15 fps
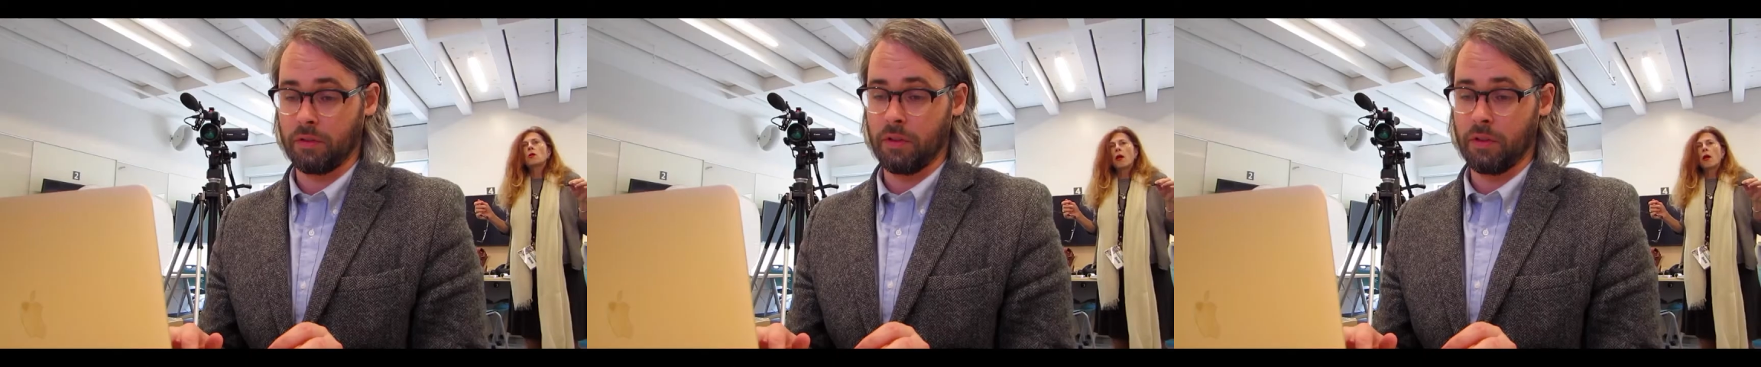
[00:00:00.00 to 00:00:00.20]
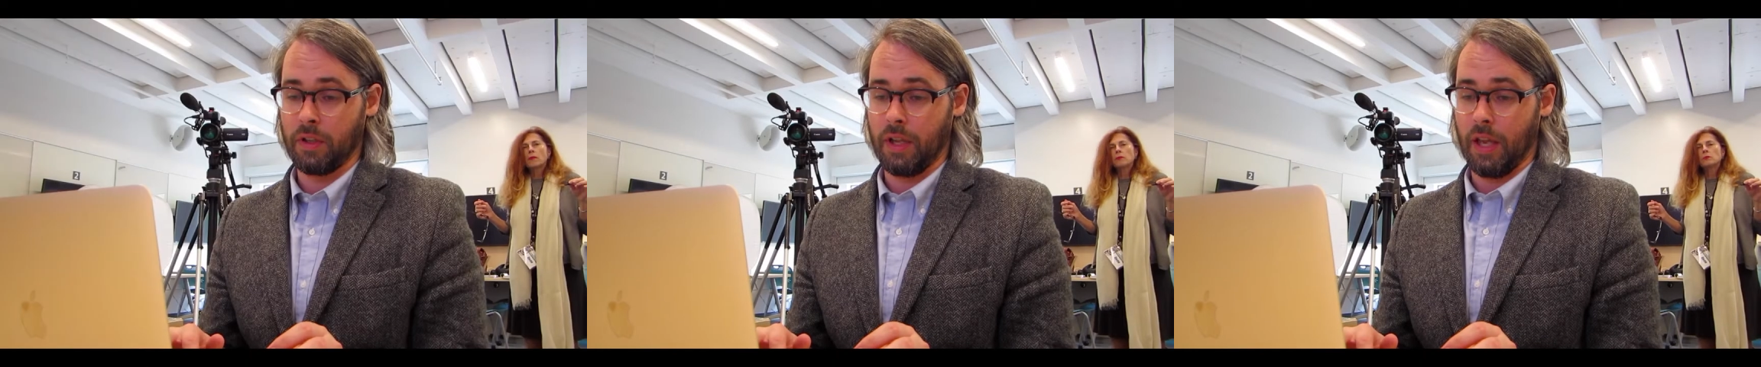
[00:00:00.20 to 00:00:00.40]

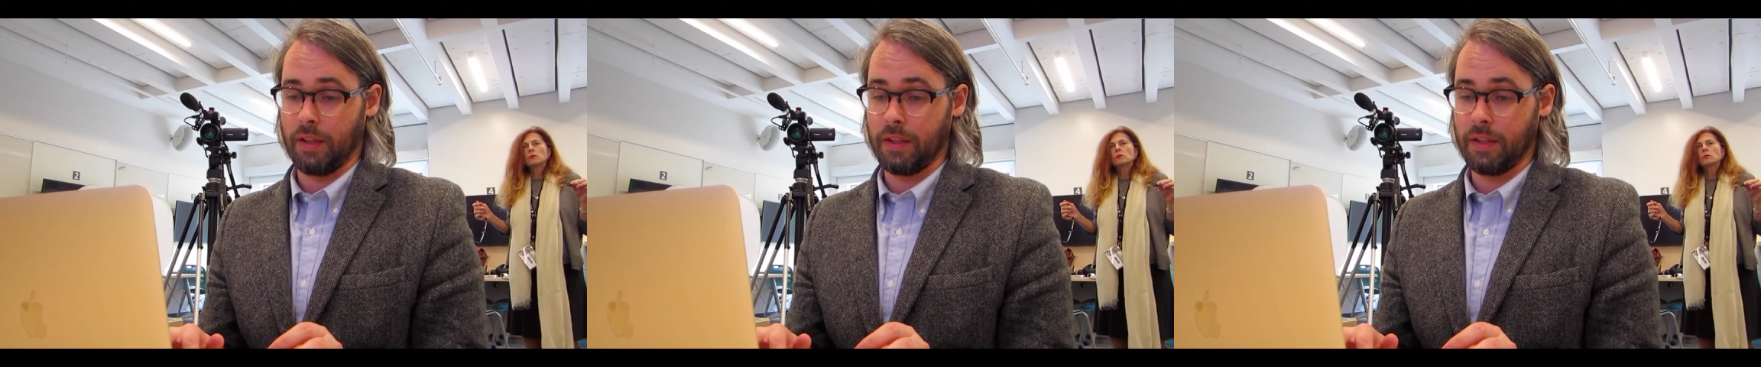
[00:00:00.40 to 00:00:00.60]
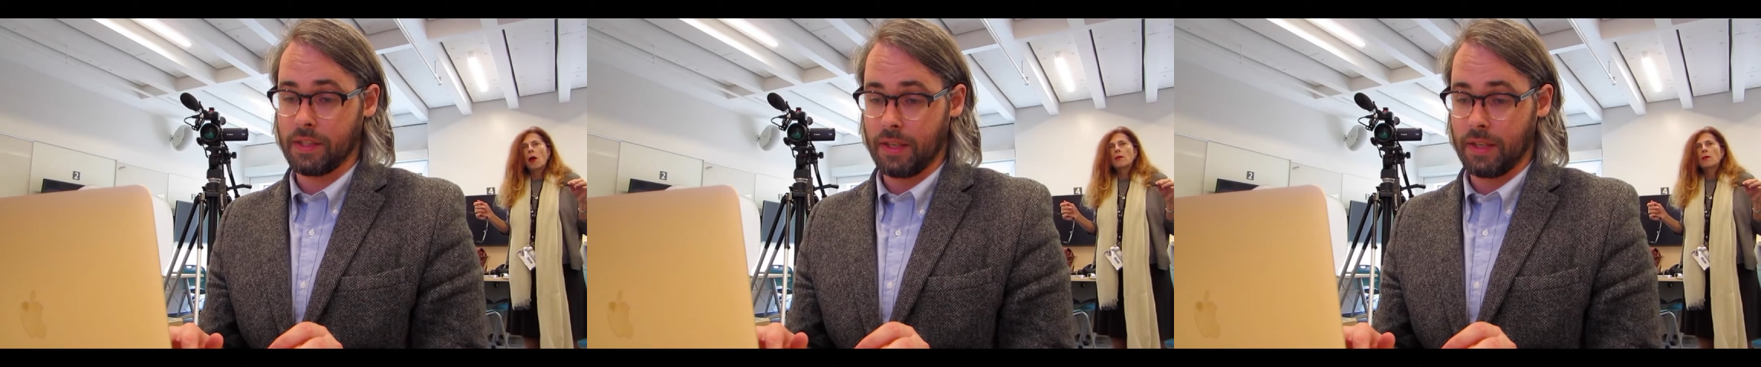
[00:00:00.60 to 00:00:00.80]
And
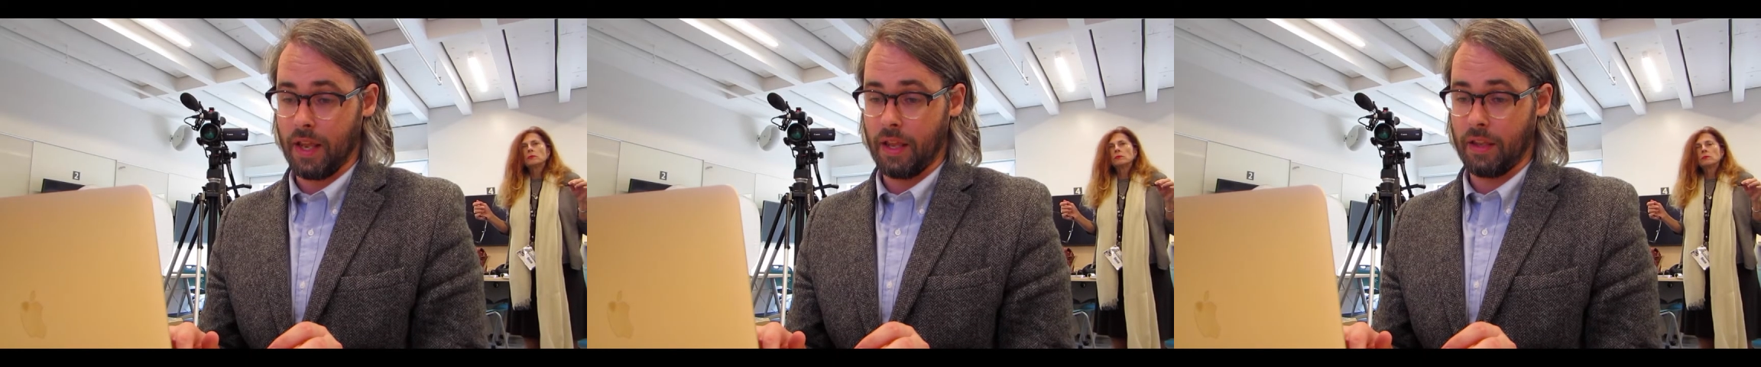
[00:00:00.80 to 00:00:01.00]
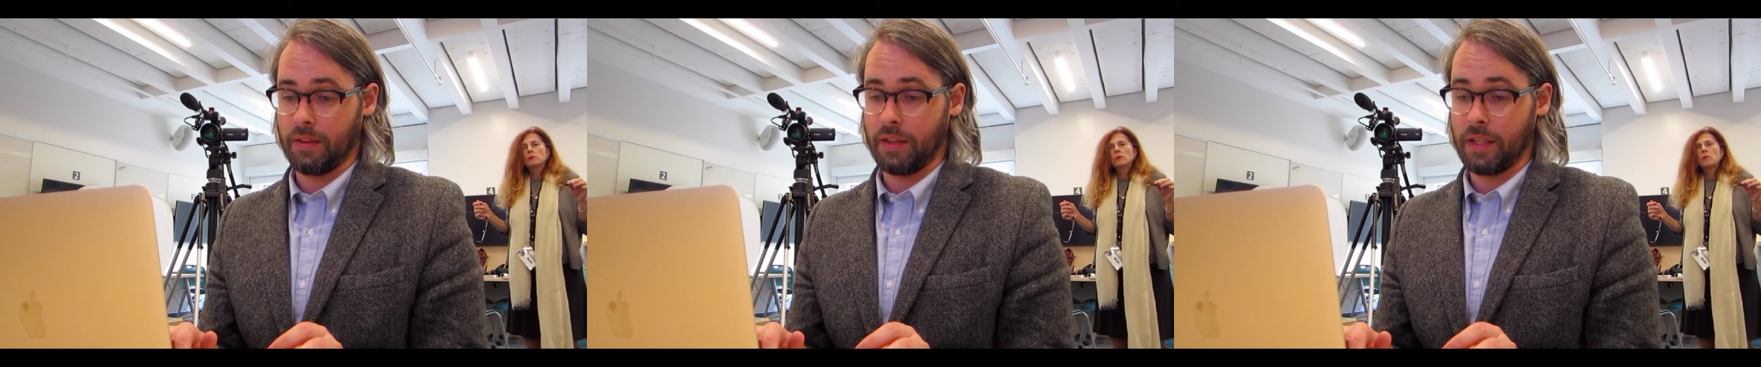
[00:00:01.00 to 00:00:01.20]
these
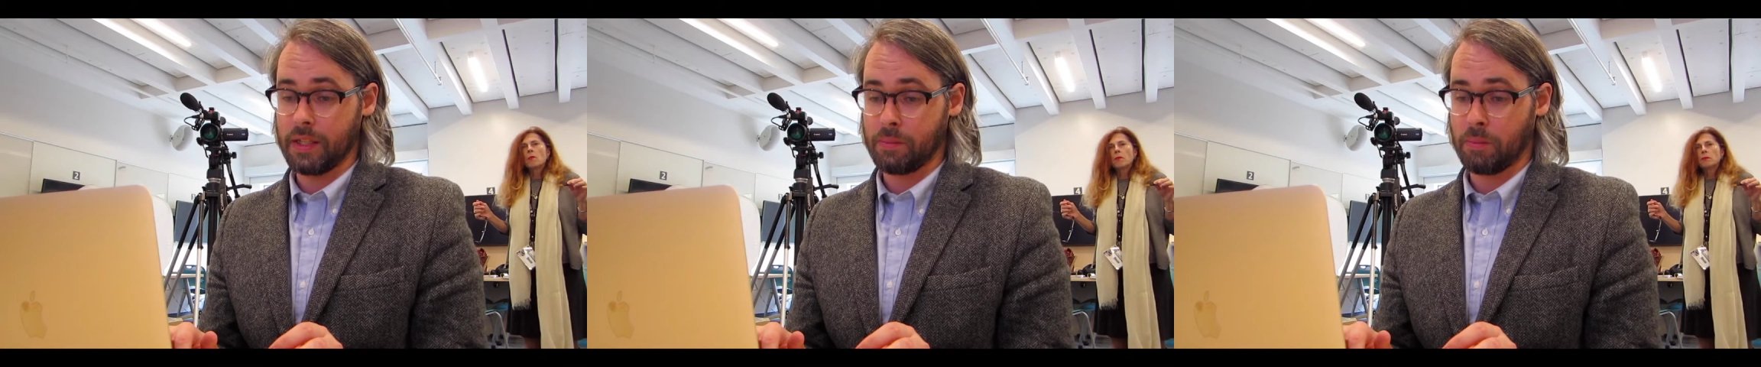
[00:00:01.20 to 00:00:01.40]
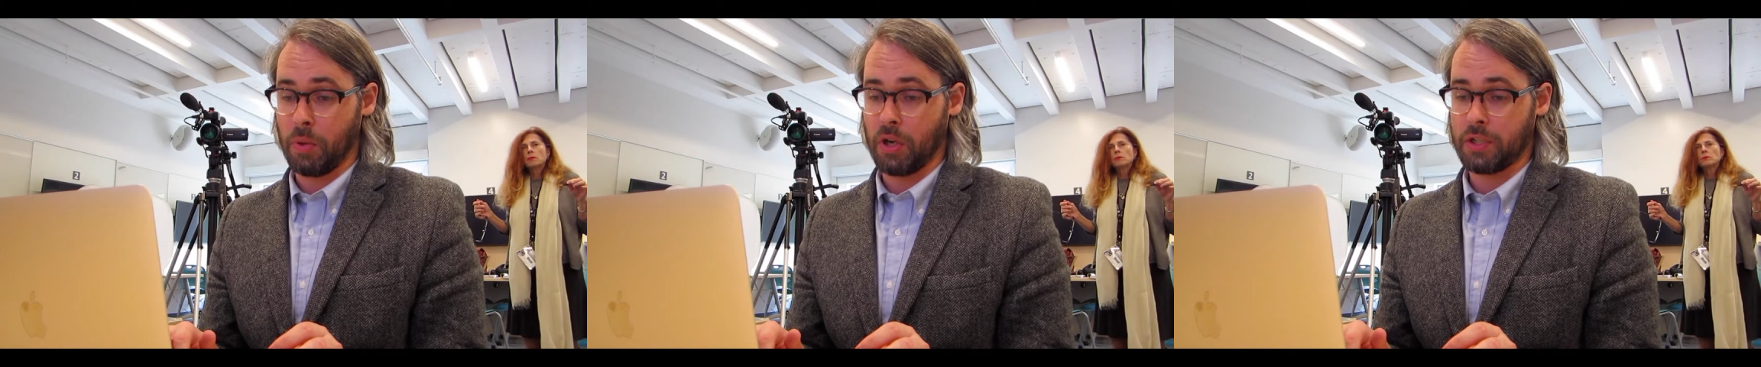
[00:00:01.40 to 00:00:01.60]

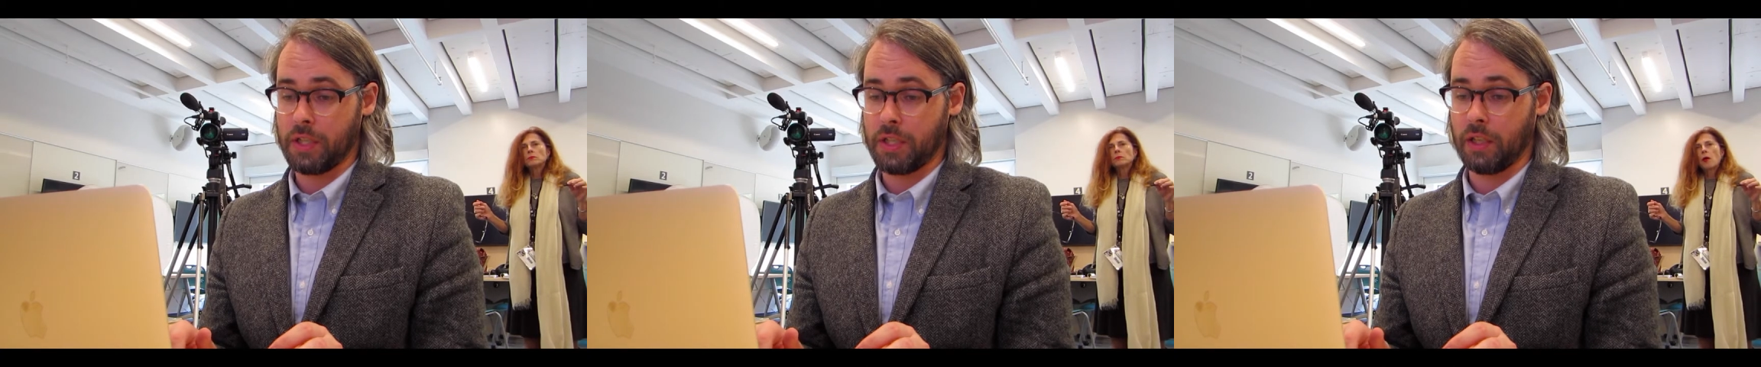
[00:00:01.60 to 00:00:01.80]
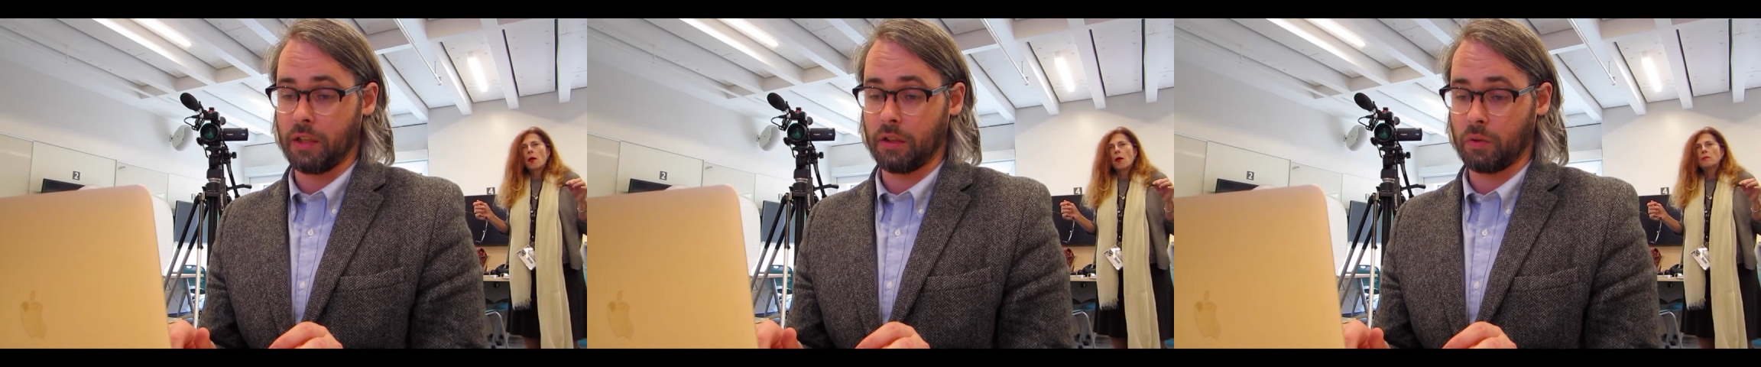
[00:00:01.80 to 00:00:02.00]
particular